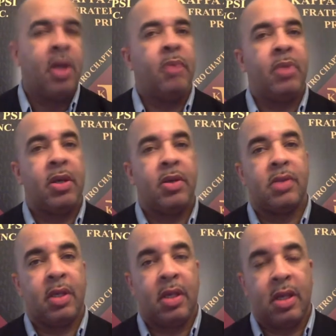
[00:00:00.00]
Because
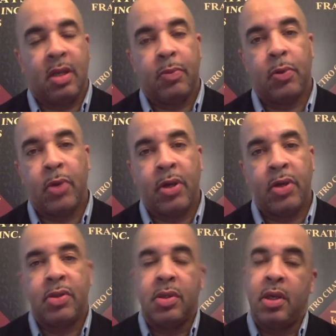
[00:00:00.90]
again,
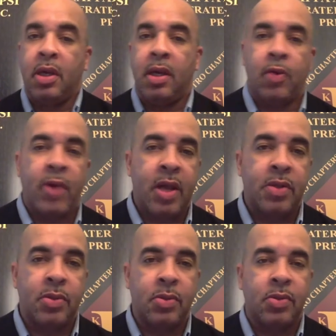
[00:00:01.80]
employers in grad
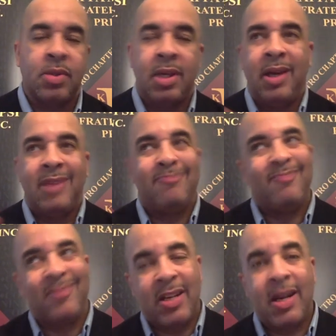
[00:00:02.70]
schools,
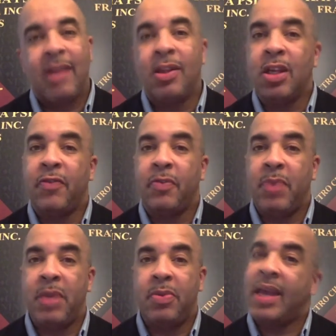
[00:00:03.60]
they're not looking for
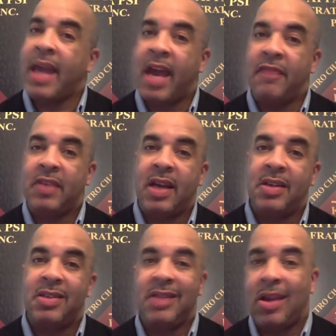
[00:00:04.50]
people they have to kind
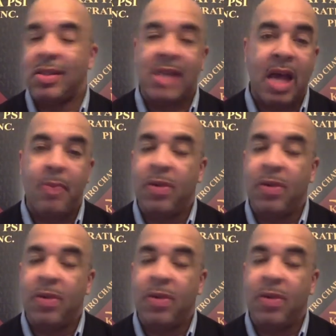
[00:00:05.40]
of stay on top